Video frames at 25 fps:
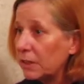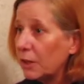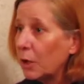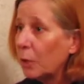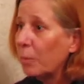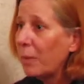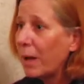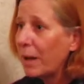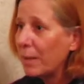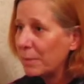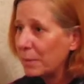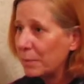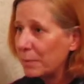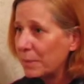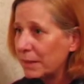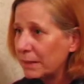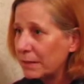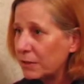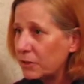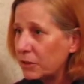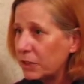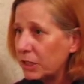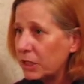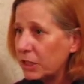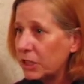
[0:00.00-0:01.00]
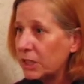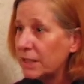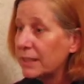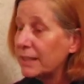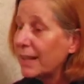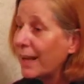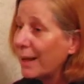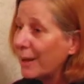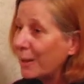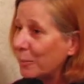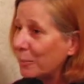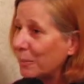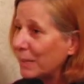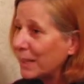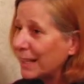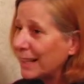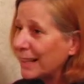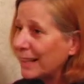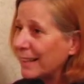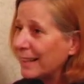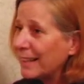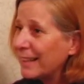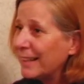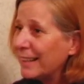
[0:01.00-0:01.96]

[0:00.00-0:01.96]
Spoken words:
the Obama administration, tell me